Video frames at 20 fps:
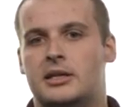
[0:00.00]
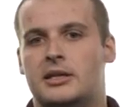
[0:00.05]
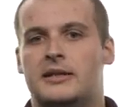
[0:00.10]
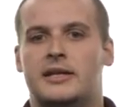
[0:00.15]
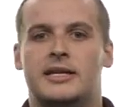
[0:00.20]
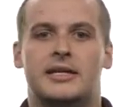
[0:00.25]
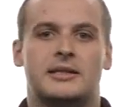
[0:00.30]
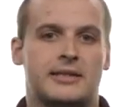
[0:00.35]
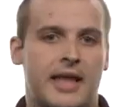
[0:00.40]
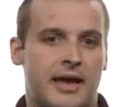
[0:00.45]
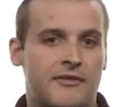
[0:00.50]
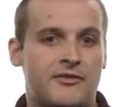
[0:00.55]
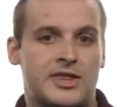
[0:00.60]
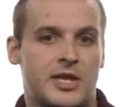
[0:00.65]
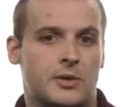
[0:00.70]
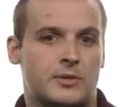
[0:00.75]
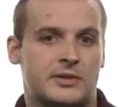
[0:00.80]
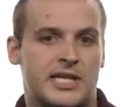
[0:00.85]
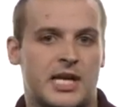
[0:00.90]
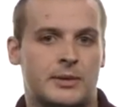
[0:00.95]
The 11
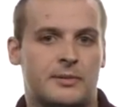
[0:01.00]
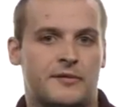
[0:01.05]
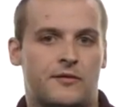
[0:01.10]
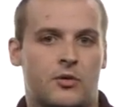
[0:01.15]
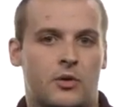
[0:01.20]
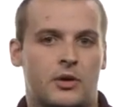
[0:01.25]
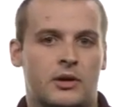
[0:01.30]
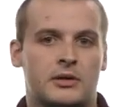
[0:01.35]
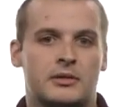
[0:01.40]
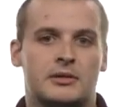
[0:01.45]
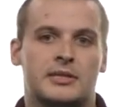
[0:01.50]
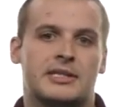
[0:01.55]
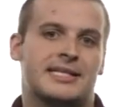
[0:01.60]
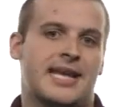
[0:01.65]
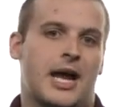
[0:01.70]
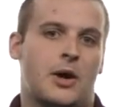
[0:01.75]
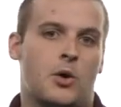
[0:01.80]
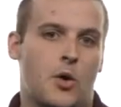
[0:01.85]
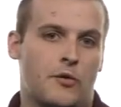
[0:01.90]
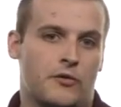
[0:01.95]
that was there before is
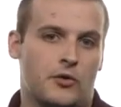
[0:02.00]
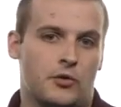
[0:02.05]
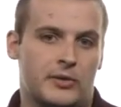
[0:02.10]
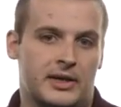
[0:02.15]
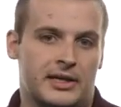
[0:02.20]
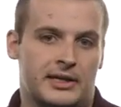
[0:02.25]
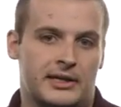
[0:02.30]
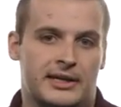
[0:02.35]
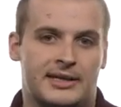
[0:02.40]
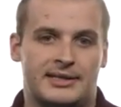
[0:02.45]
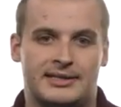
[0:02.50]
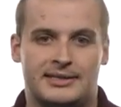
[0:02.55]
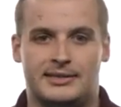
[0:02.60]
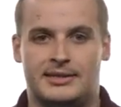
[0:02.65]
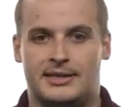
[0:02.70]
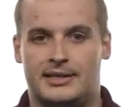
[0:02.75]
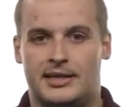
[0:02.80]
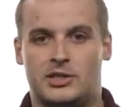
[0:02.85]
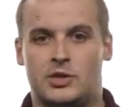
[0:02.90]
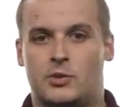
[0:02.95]
now overwritten, and
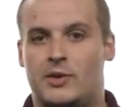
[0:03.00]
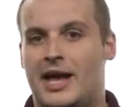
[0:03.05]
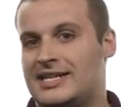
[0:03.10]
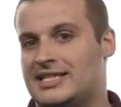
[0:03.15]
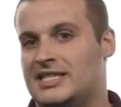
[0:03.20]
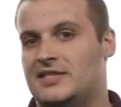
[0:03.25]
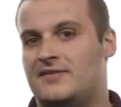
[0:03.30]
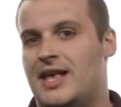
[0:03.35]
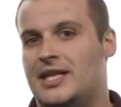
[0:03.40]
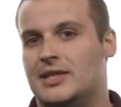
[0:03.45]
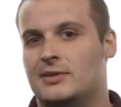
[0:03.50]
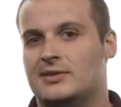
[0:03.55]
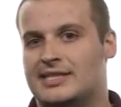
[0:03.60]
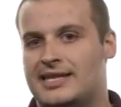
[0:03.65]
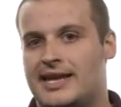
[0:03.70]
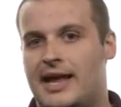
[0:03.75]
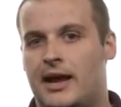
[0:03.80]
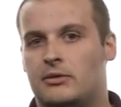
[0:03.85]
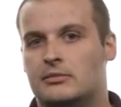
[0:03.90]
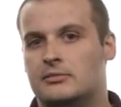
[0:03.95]
so x's value is
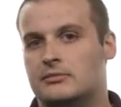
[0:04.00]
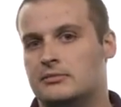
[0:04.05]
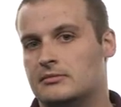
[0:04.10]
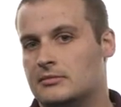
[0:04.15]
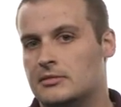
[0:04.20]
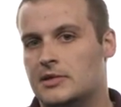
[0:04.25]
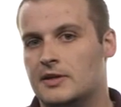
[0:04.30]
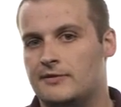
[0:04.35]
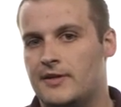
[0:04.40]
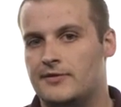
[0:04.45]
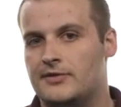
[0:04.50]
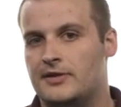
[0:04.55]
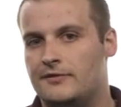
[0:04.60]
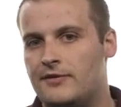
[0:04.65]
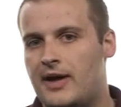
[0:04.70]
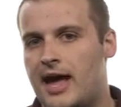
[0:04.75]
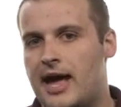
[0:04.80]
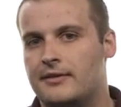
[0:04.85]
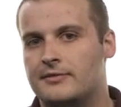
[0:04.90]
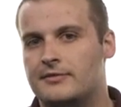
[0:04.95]
now
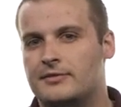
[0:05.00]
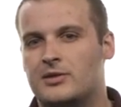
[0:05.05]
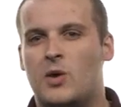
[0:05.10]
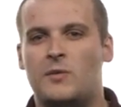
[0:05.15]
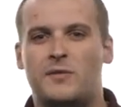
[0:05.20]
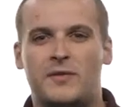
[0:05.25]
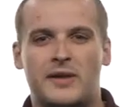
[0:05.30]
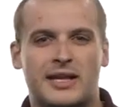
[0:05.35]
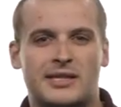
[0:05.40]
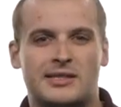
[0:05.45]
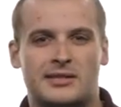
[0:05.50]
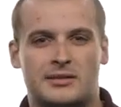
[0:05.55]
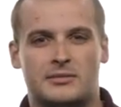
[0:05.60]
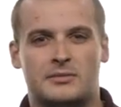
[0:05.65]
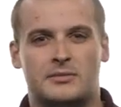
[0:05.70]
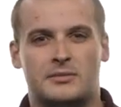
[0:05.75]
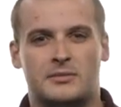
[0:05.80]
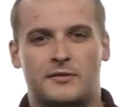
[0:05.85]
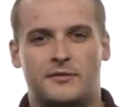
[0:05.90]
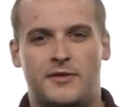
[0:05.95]
55. Hopefully that's
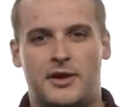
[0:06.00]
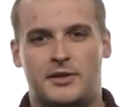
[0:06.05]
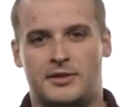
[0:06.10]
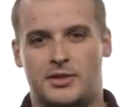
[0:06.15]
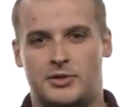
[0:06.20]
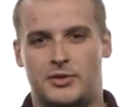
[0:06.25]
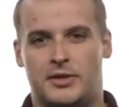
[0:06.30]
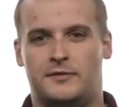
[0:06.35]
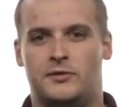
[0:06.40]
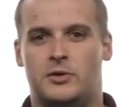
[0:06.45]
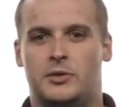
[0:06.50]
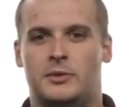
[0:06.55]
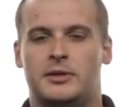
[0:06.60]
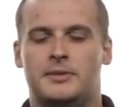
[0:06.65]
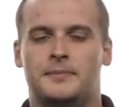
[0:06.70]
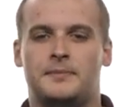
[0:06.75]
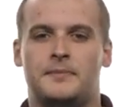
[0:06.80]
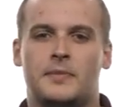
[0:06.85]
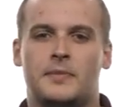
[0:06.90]
fairly straightforward.